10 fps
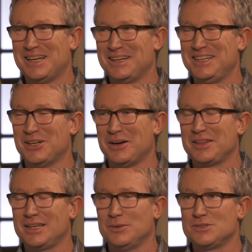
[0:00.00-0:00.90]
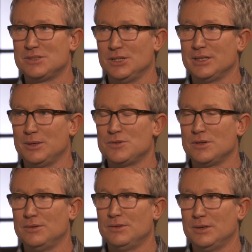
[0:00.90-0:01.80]
but uh, you know, I think it was you know that was
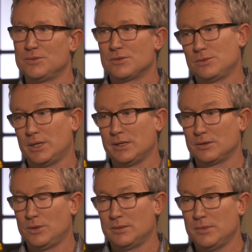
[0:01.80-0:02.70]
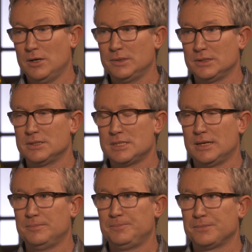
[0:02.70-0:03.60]
a that was quite a quite a moment, and
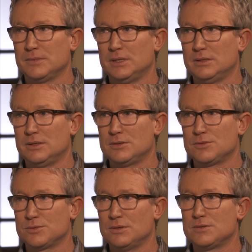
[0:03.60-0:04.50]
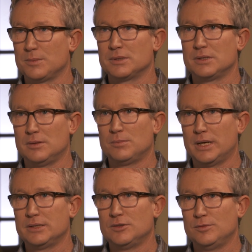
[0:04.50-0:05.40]
um, and it's it's something that I'm
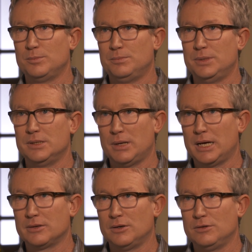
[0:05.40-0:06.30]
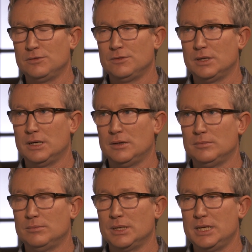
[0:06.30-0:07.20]
proud to been a part of. Mm-hmm.
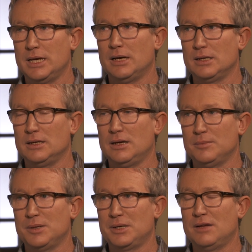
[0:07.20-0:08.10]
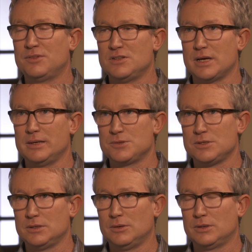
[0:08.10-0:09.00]
Um, but yeah, I, I, and I love these apes,
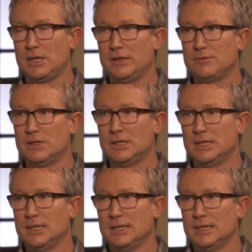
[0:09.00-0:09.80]
you know, and I love the.